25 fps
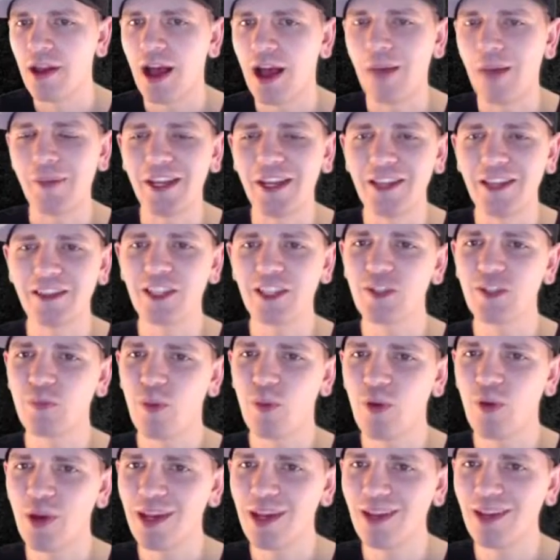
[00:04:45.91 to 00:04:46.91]
I mean, at this
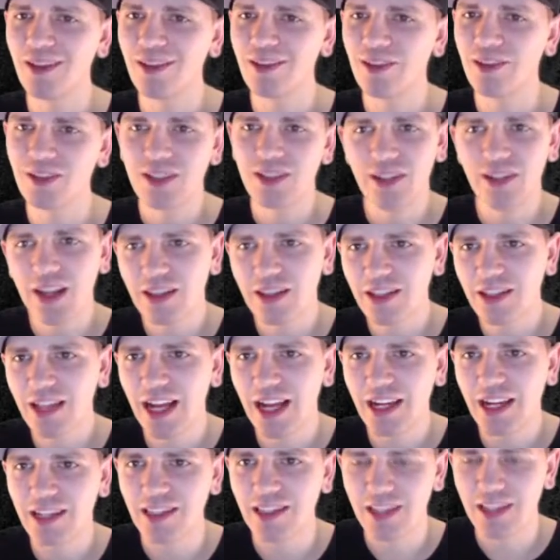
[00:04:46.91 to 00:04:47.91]
point, there's nothing
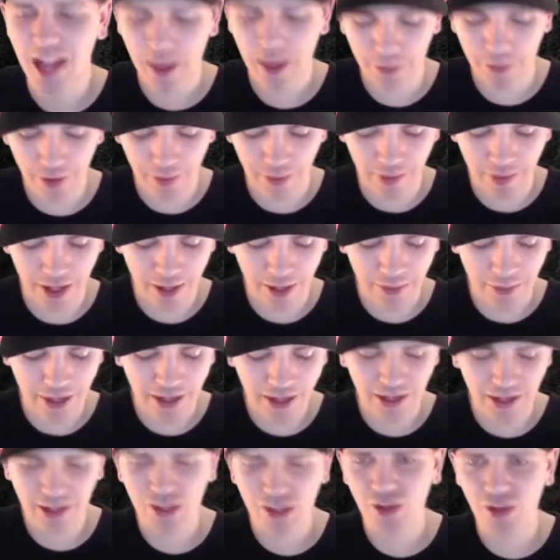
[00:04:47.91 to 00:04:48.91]
that can stop him. I
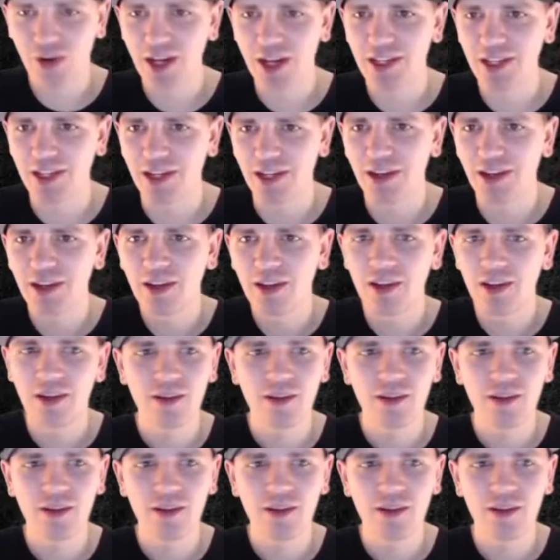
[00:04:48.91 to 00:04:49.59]
mean, it's crazy.